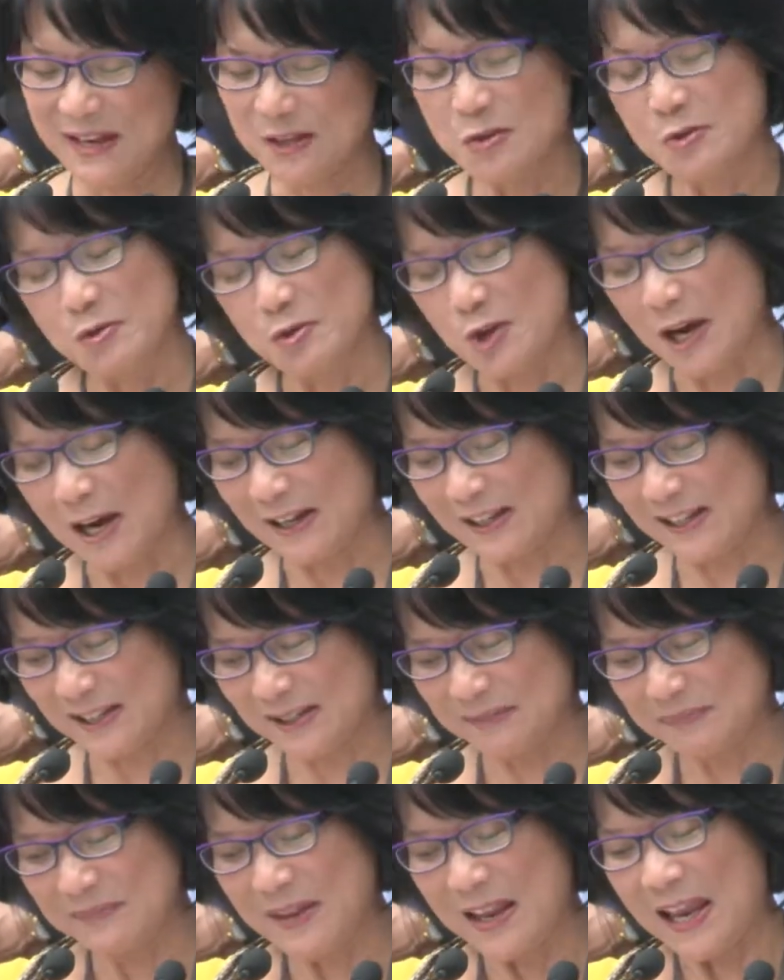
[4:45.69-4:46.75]
to Jack.
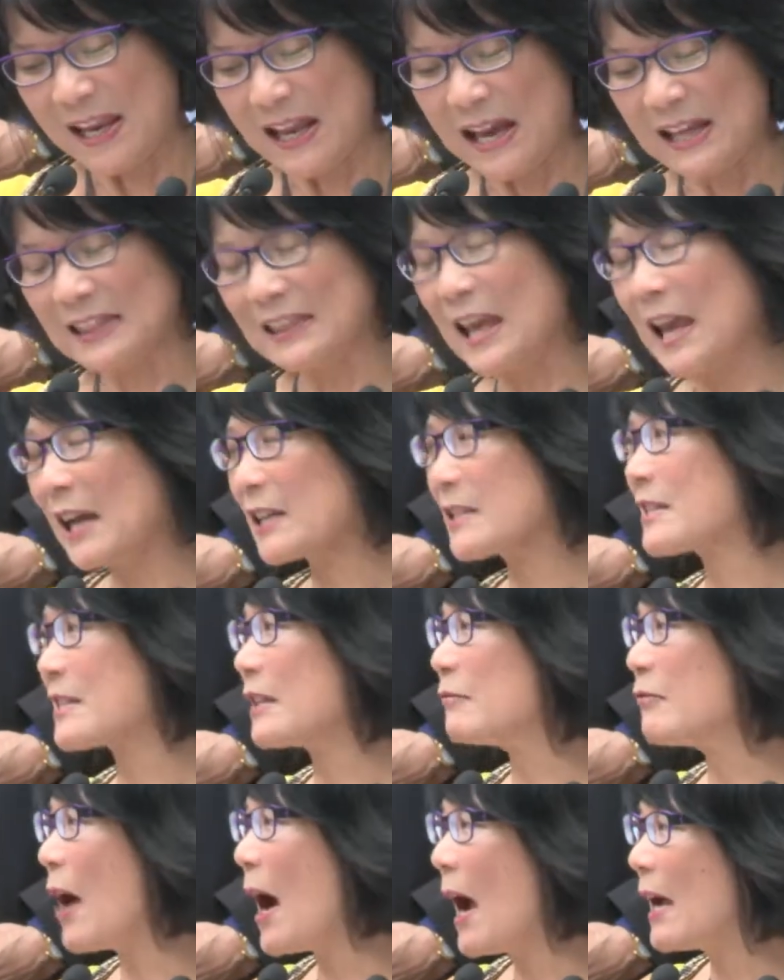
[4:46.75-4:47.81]
And I thank
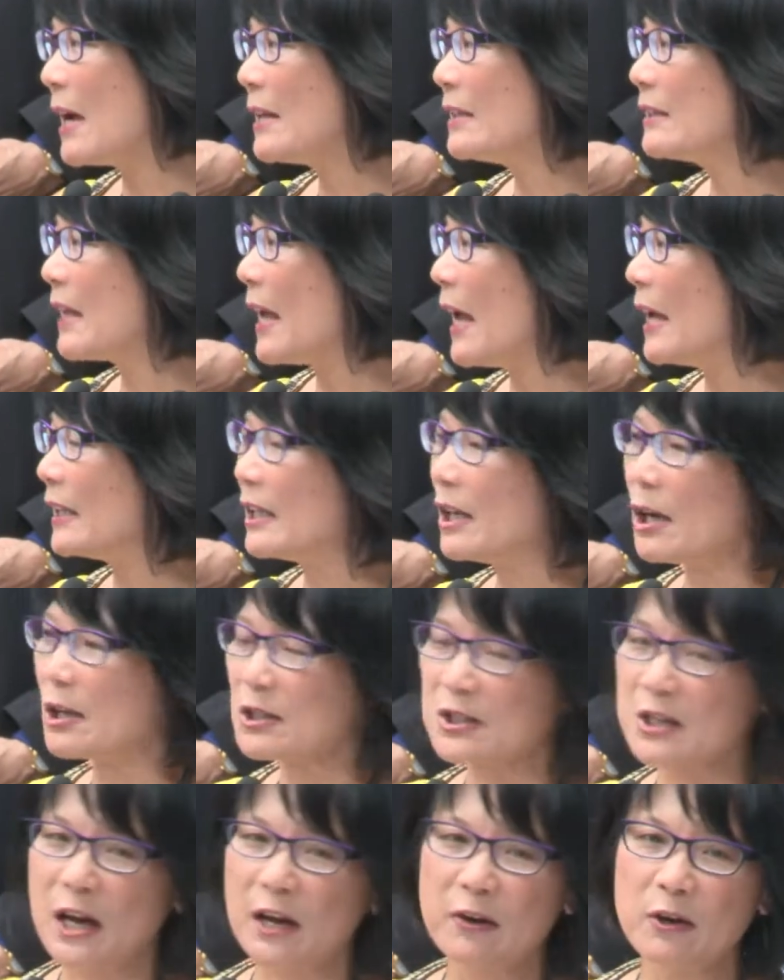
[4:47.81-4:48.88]
Sid Ryan and the
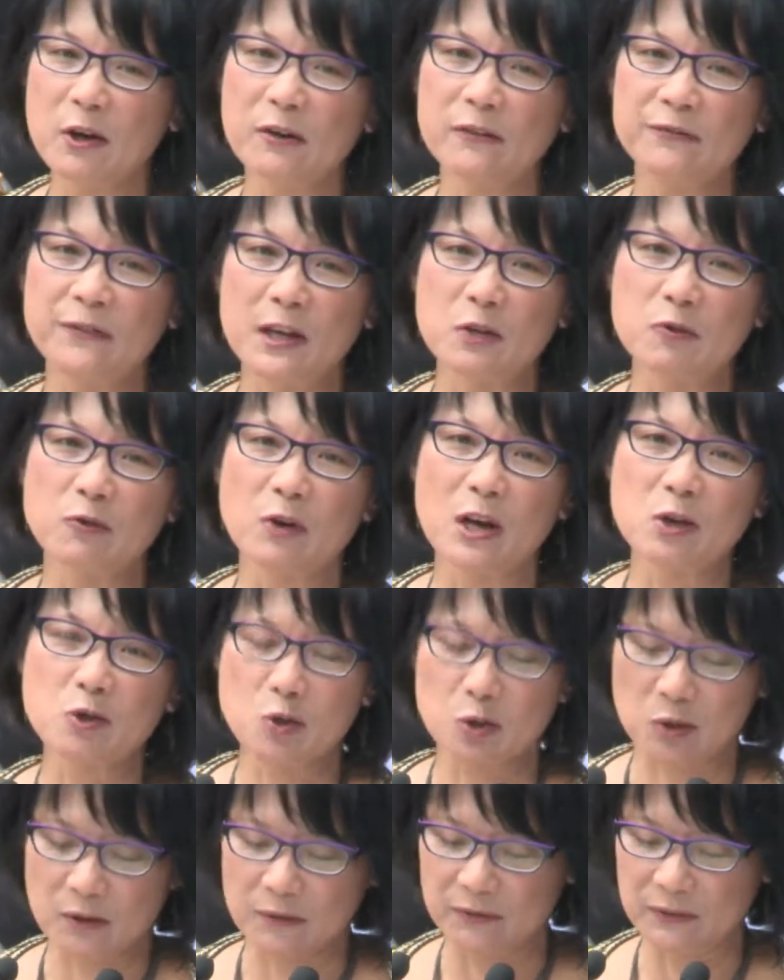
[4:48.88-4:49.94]
Ontario
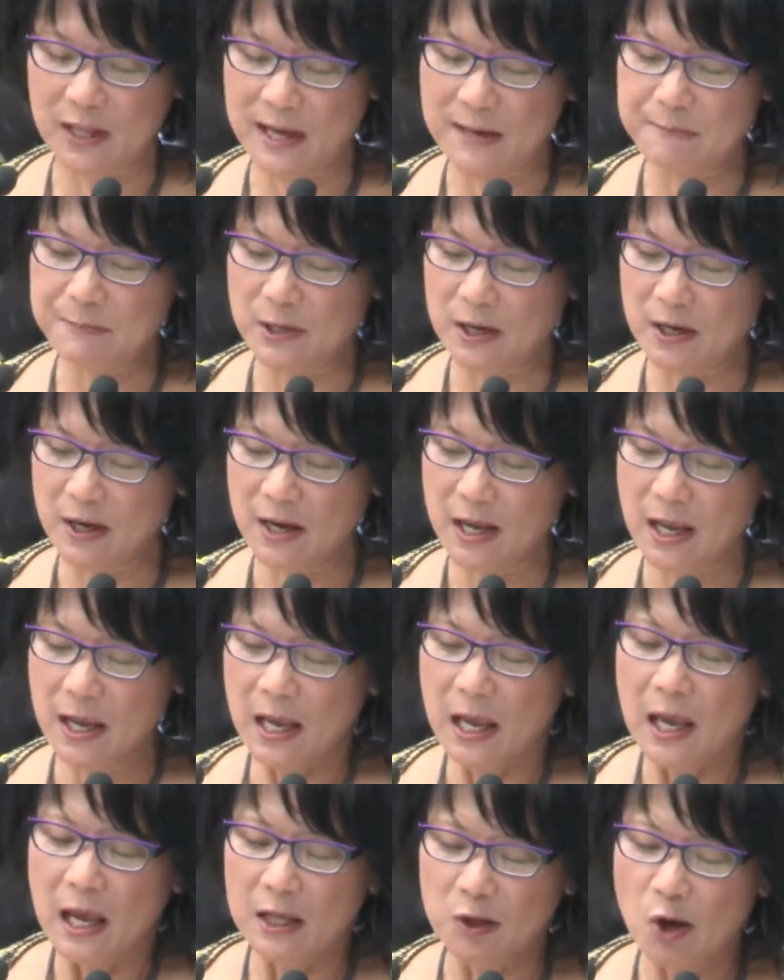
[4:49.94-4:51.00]
Federation of Labour
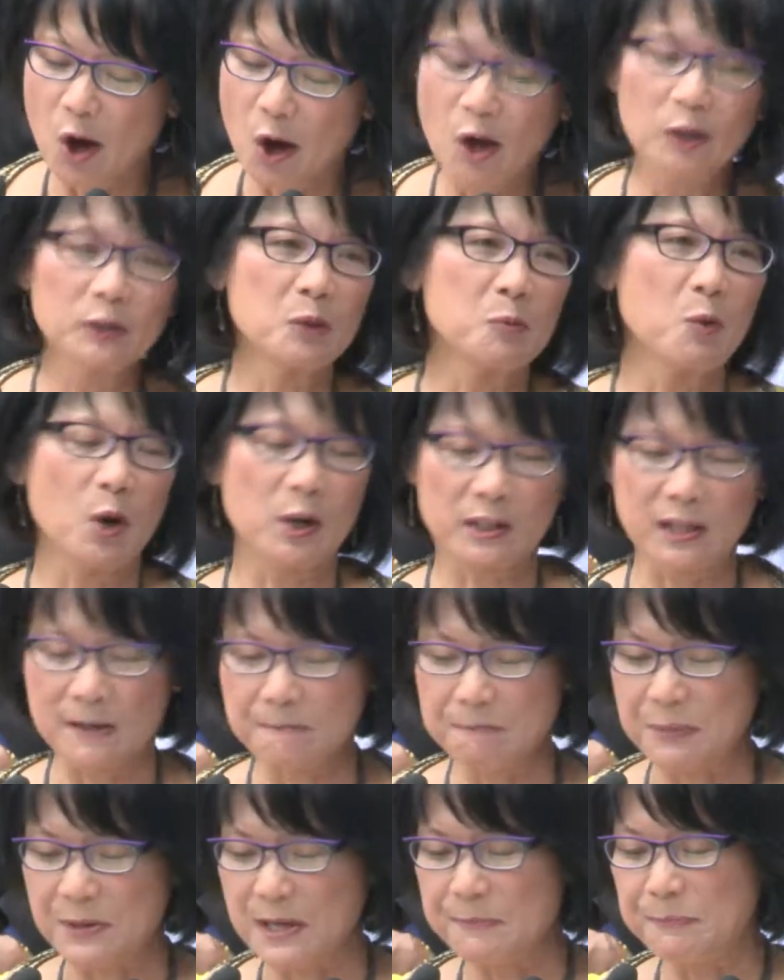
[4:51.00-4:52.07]
and all the
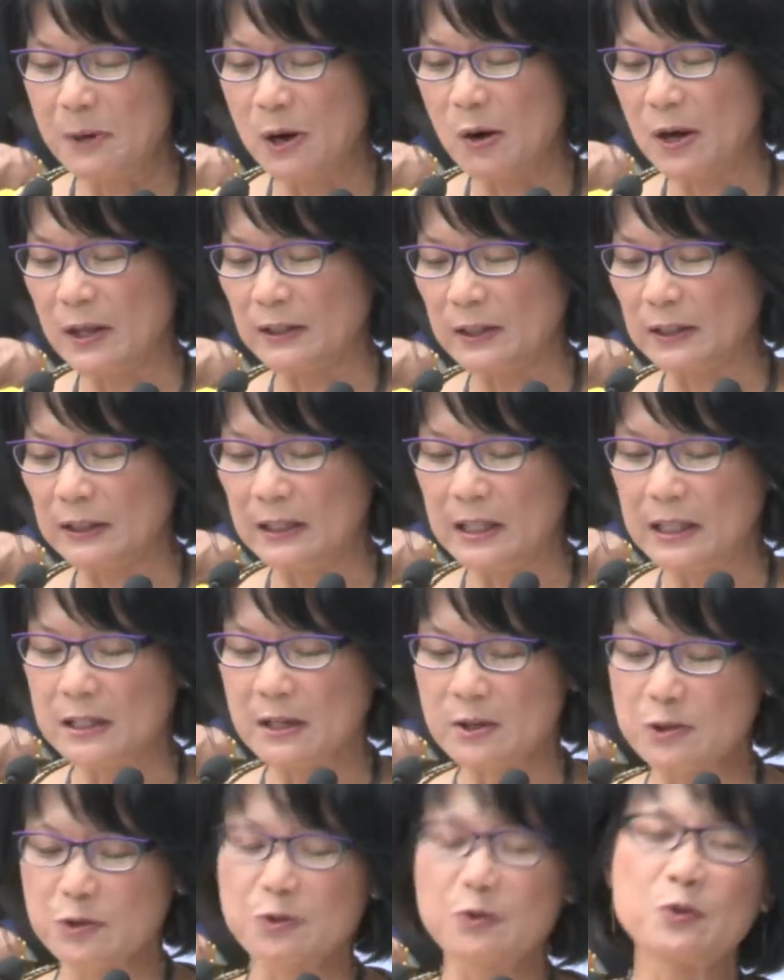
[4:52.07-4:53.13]
working people and the
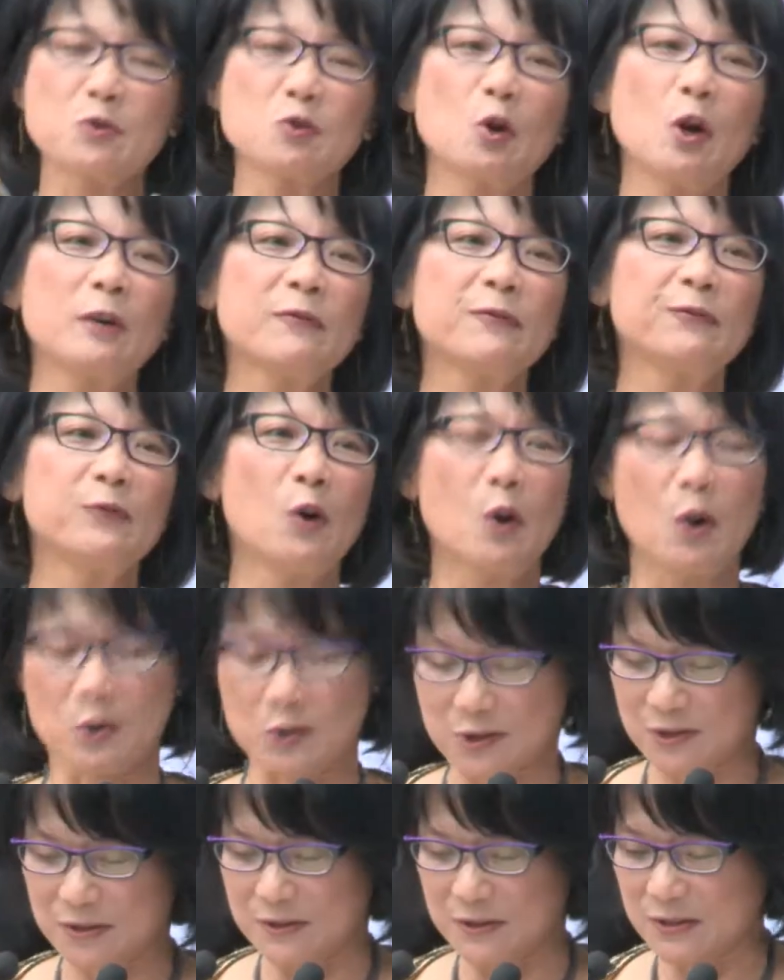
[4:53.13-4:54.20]
leaders who joined
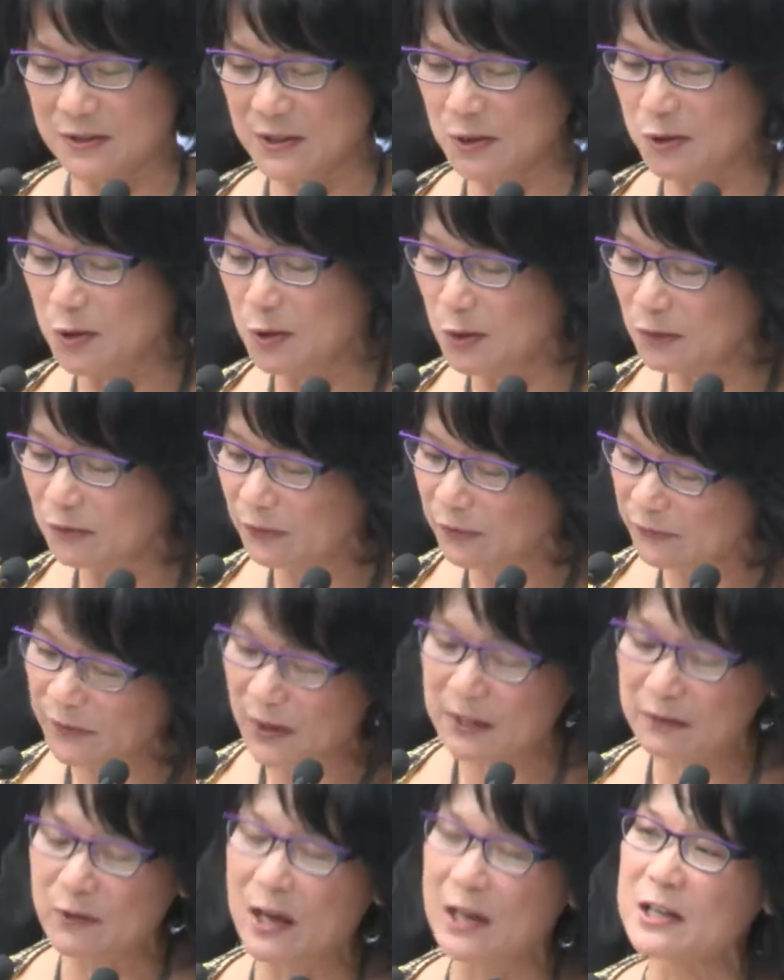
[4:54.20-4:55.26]
forces to
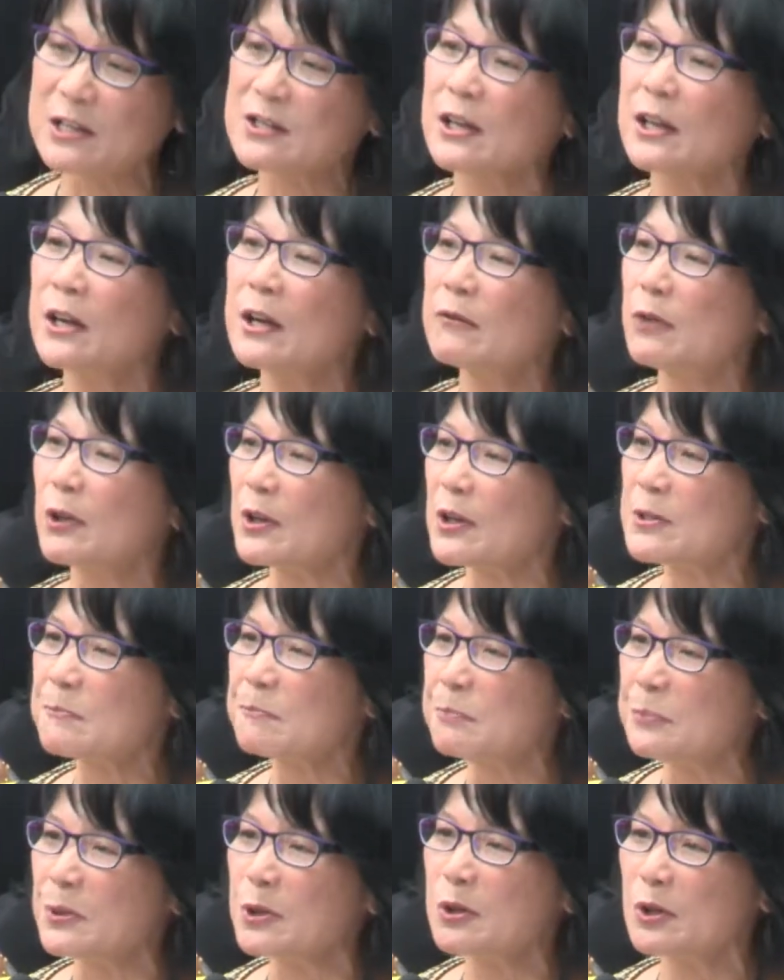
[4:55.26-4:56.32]
fundraise for this
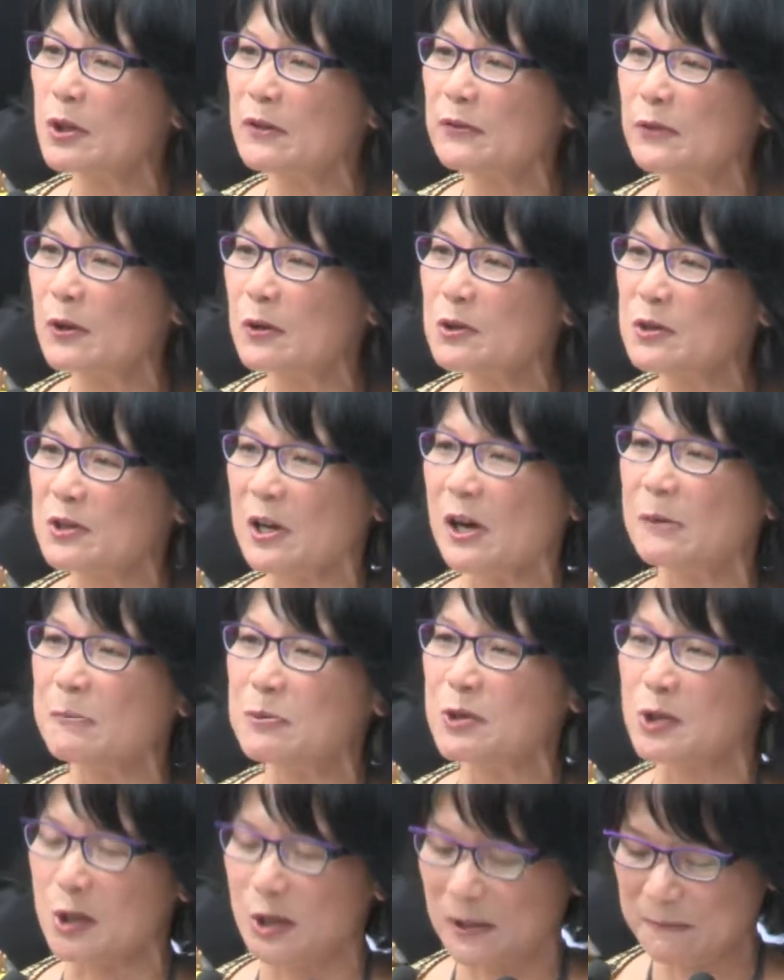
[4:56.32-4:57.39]
beautiful
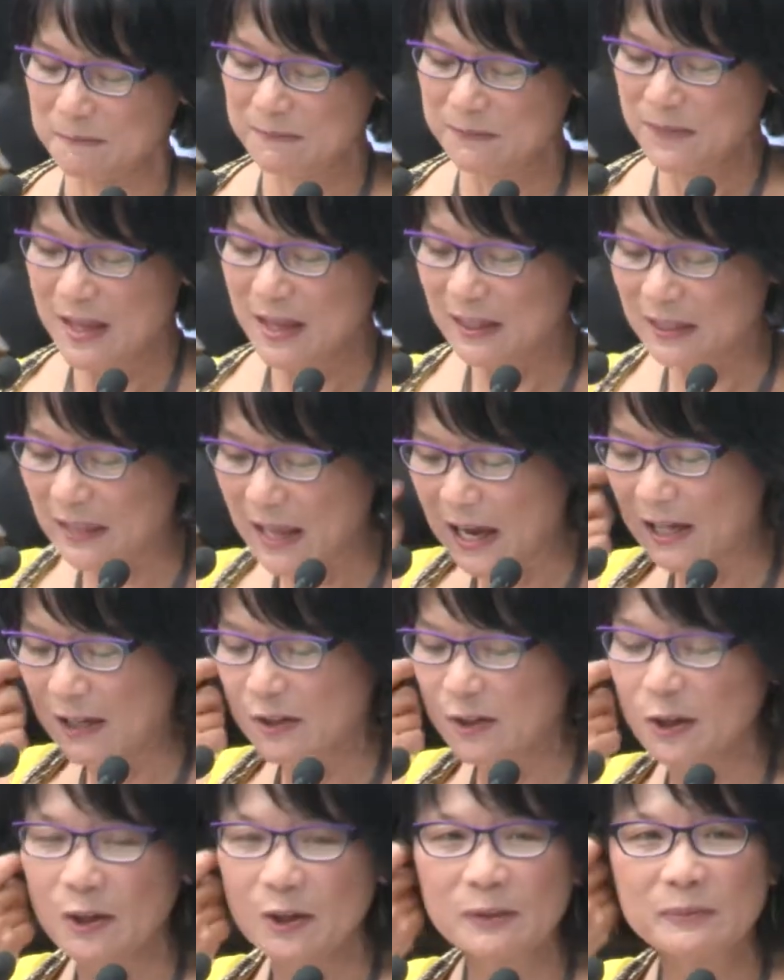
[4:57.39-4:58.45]
sculpture.
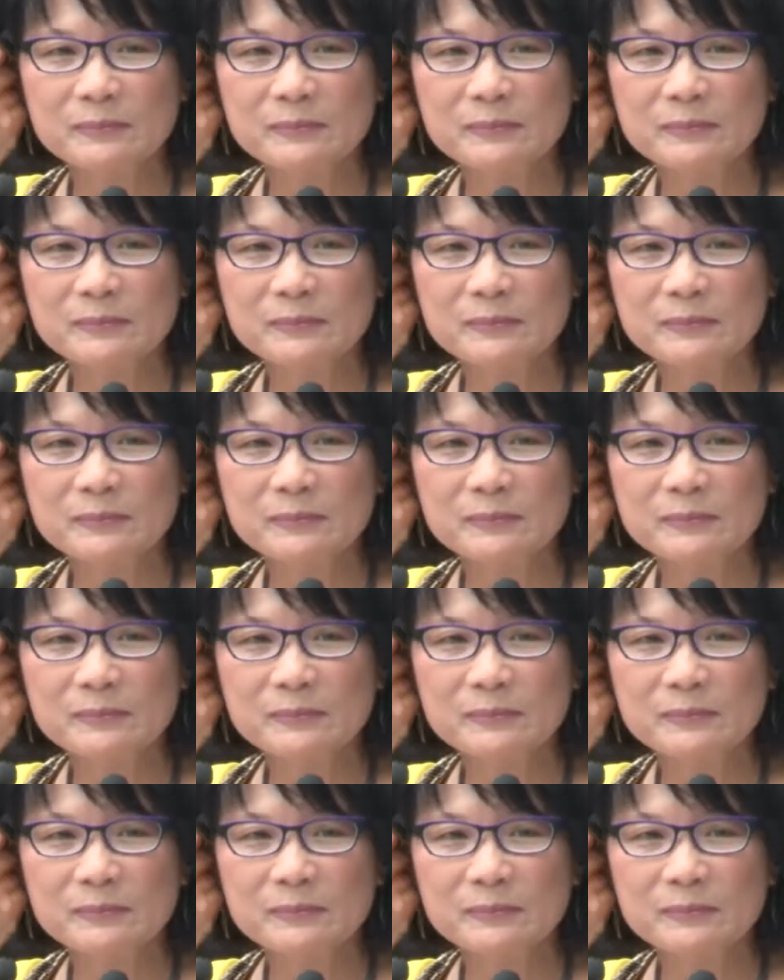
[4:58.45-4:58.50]
Thank you.